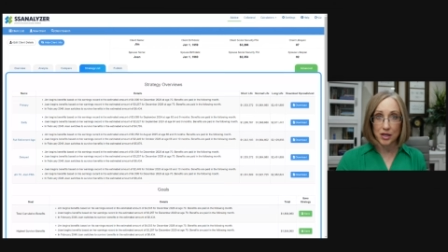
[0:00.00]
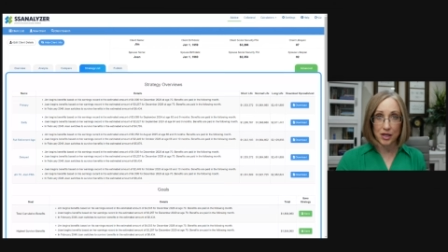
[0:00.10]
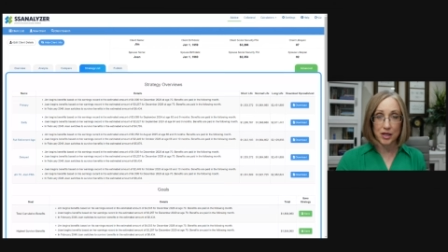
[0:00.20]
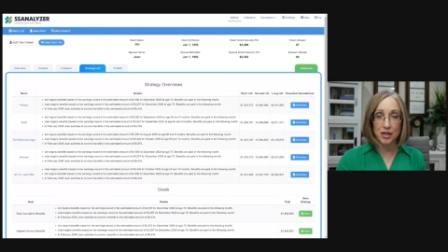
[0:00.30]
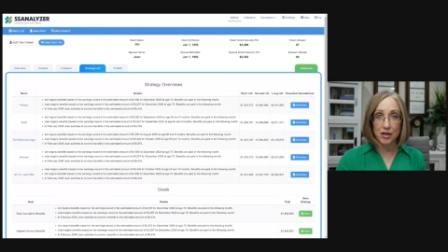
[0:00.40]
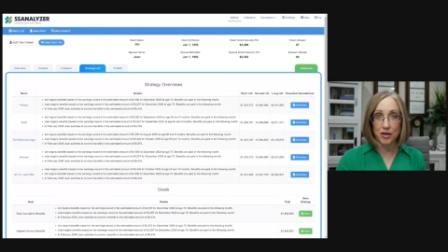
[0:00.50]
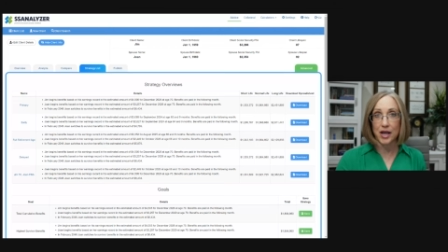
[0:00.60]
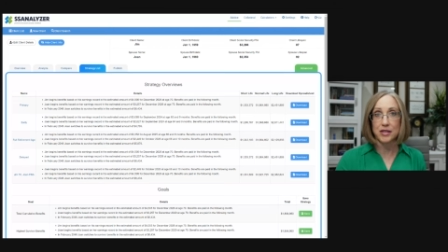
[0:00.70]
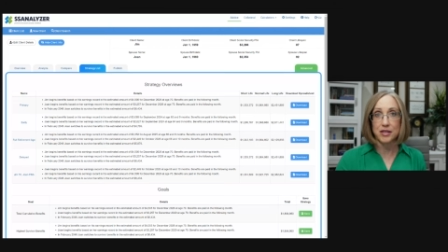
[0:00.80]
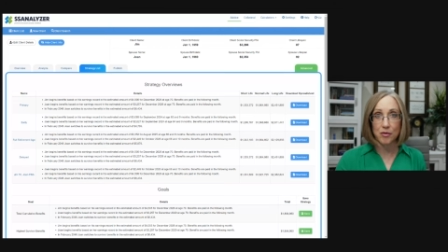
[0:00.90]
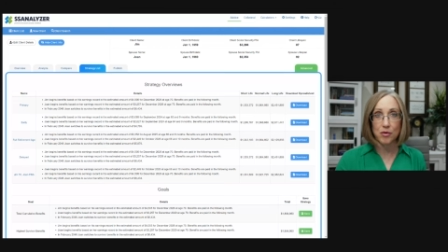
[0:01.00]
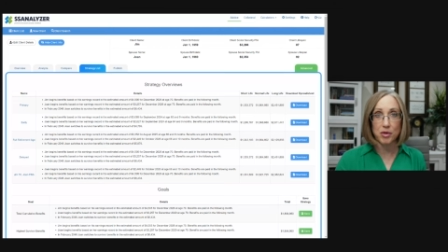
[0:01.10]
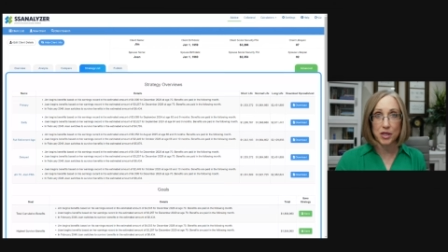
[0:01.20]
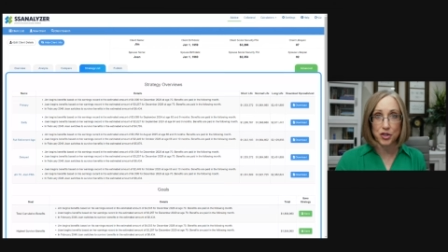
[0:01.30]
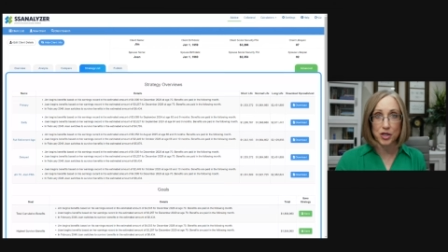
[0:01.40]
And in their case, that would
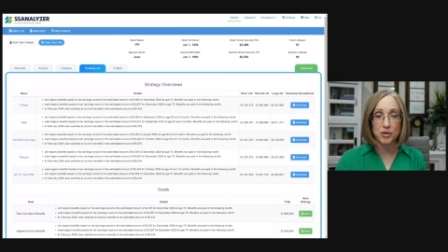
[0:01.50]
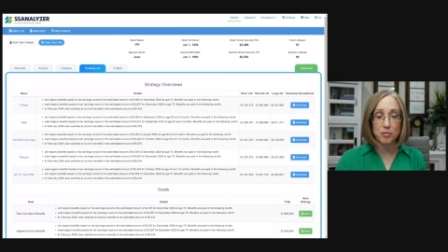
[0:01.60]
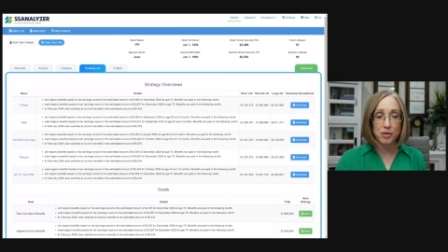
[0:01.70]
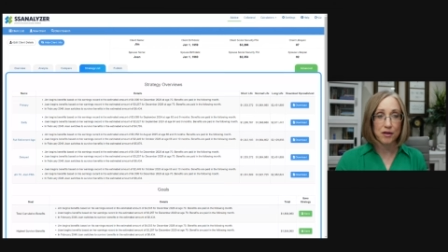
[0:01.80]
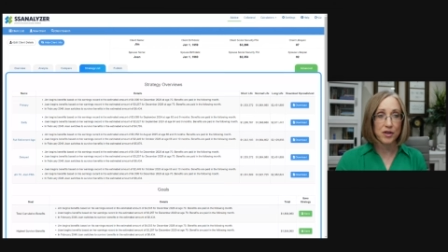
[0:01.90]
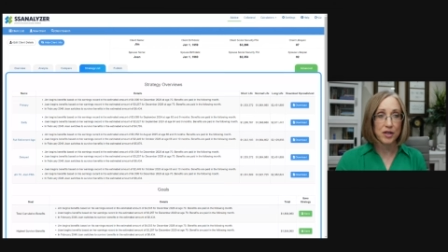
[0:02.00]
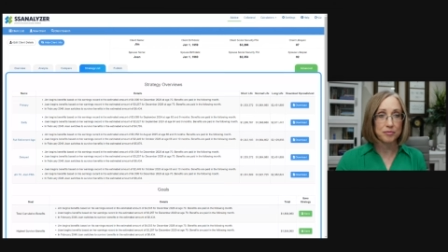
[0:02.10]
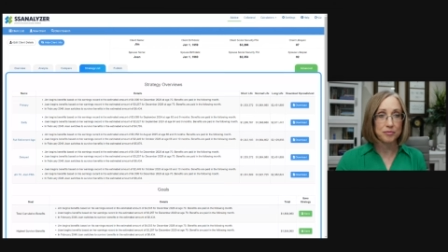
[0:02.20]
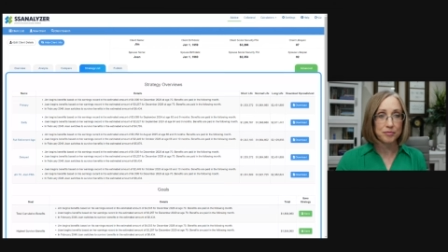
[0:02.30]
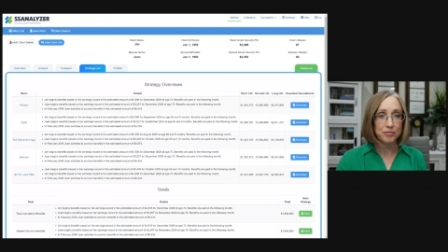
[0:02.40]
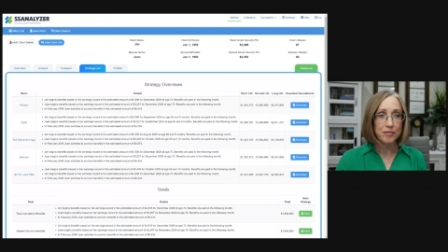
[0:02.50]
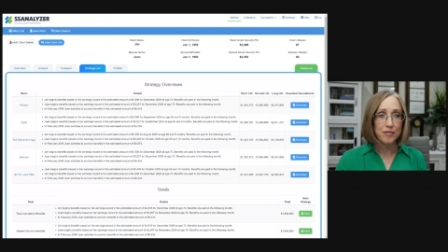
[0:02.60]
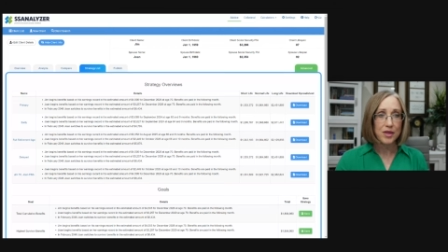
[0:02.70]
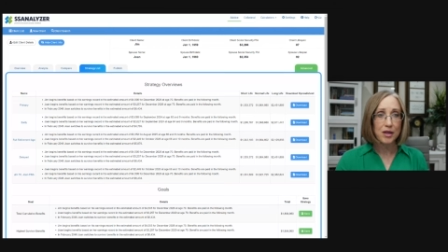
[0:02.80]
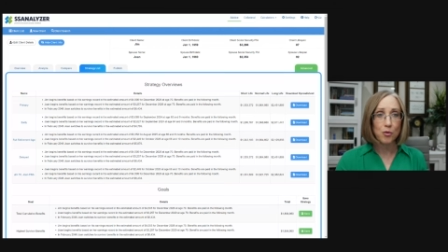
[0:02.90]
be Jim's benefit,
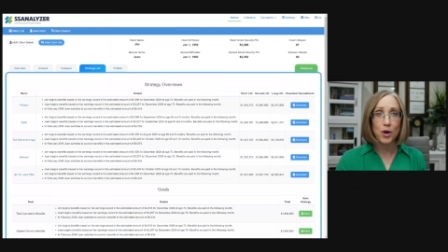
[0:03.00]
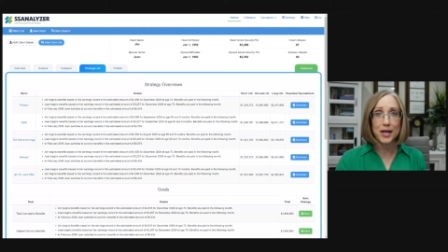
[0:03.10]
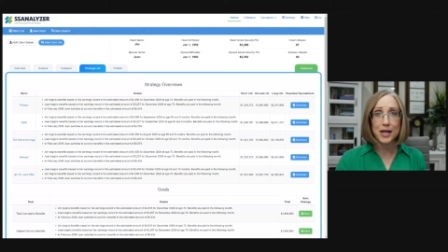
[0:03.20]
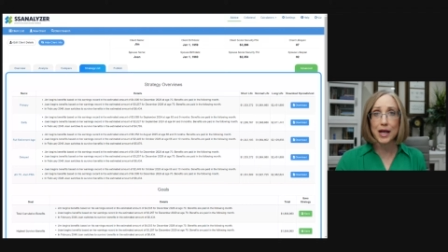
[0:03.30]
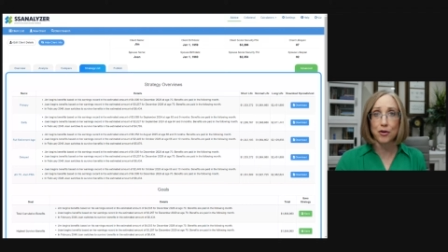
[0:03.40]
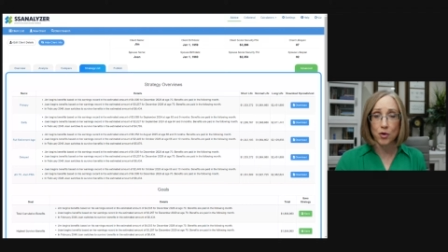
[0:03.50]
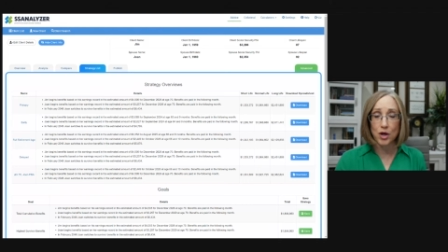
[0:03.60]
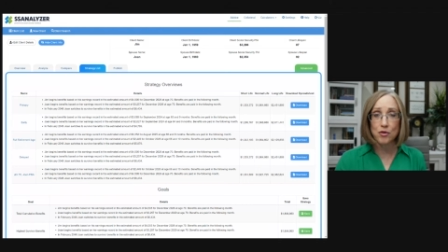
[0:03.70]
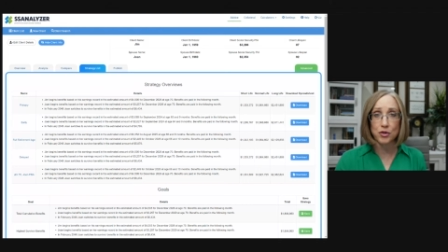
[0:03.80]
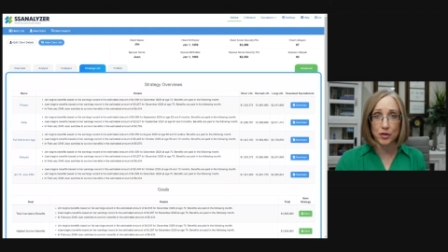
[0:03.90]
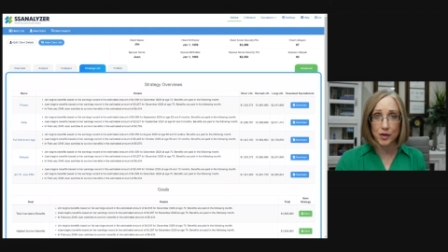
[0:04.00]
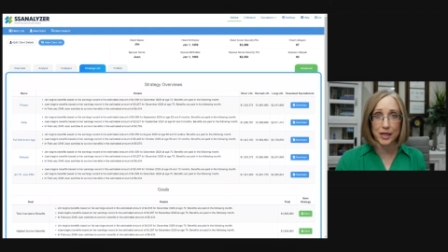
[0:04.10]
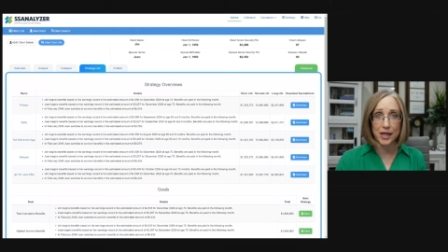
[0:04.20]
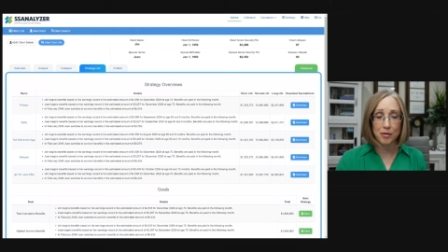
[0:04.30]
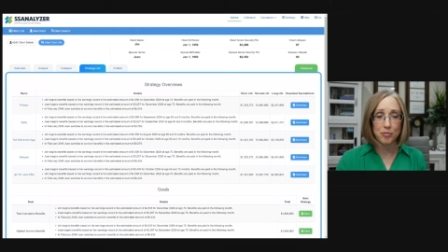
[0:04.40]
what it had grown to
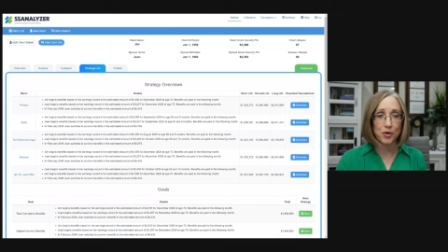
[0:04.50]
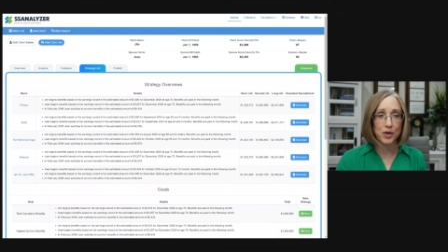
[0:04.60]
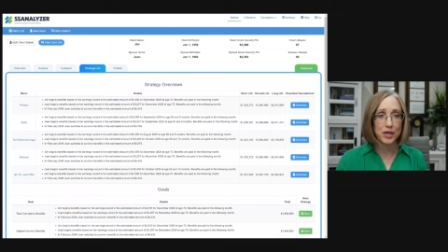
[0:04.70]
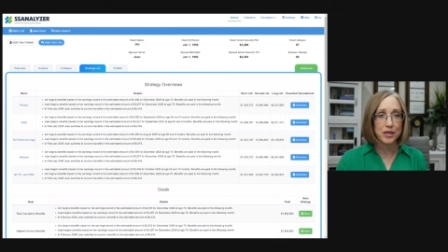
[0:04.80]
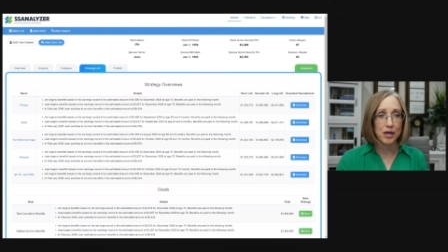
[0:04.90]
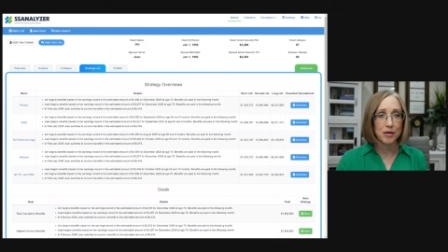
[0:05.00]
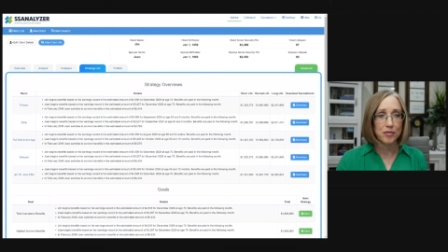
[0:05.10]
at that point in time.